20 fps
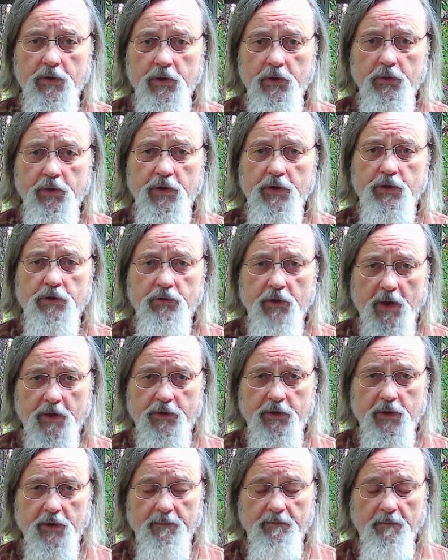to
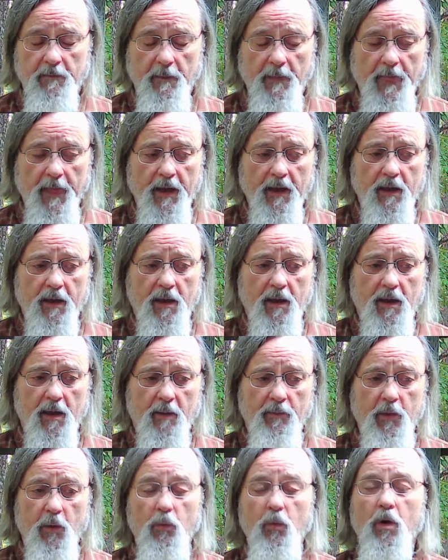destruction.
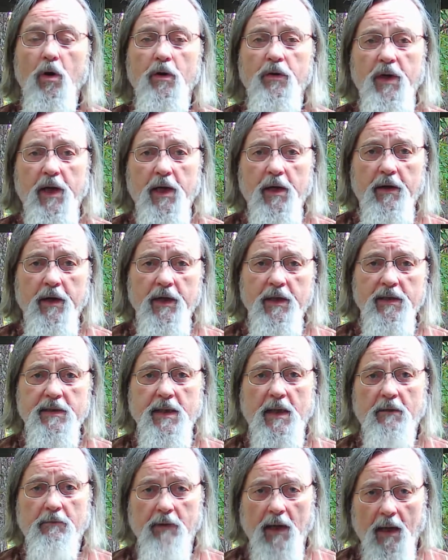The word there
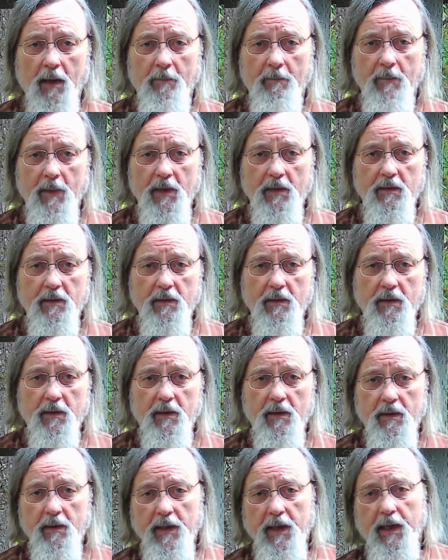is haram,
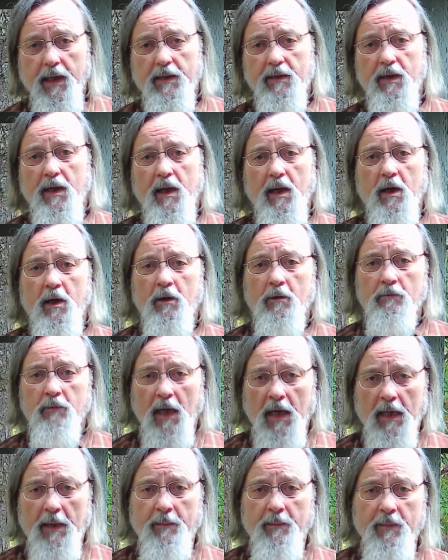that a
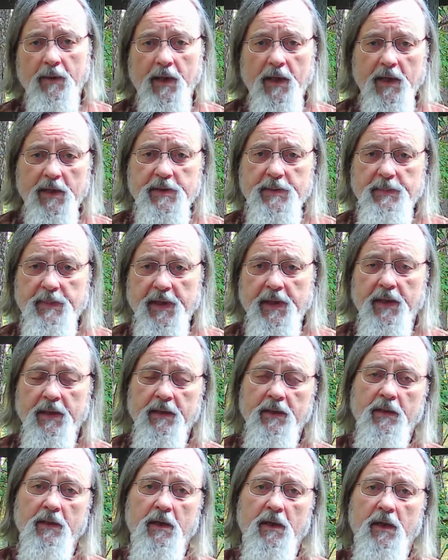haram has
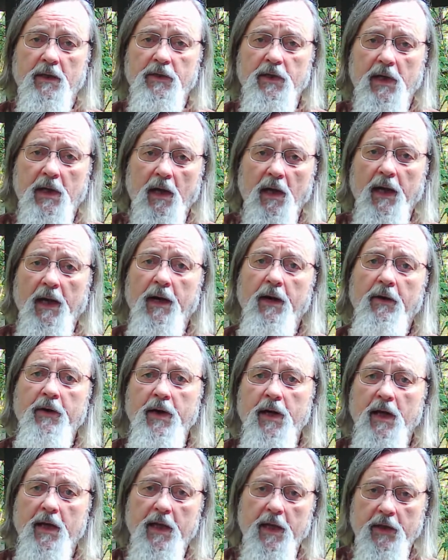been
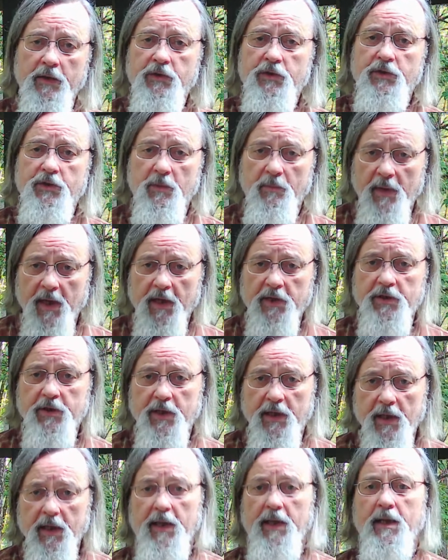declared against Jabesh
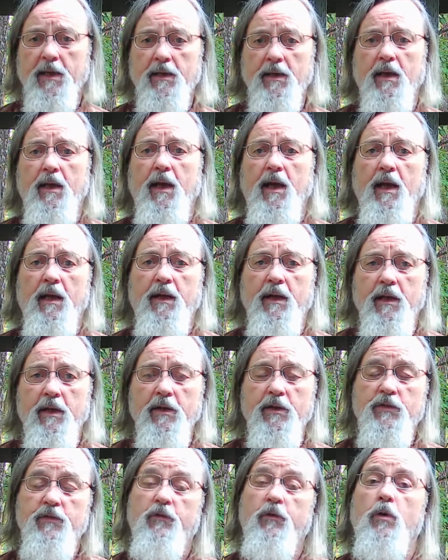Gilead, and it
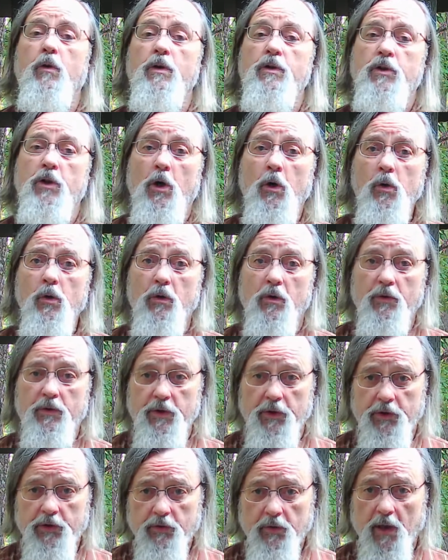is for total
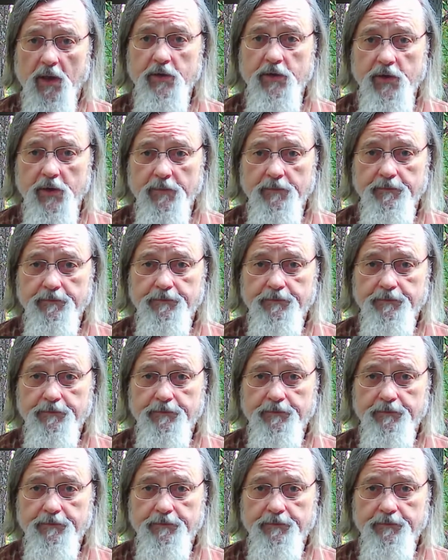destruction.